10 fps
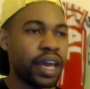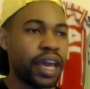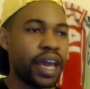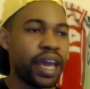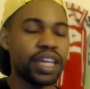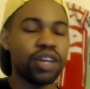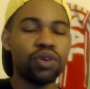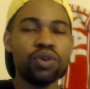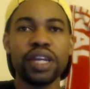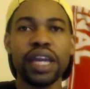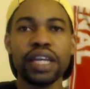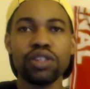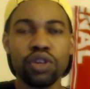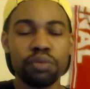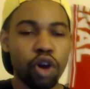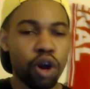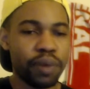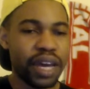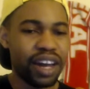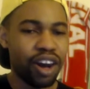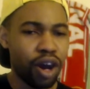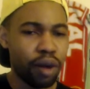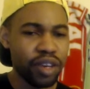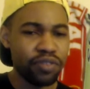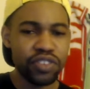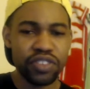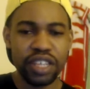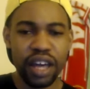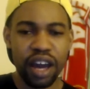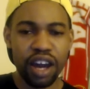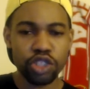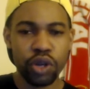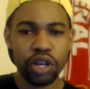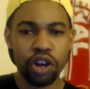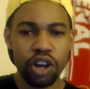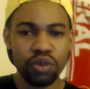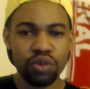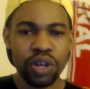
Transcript: and he couldn't get to the ball, man. If you see the Trent Arnold,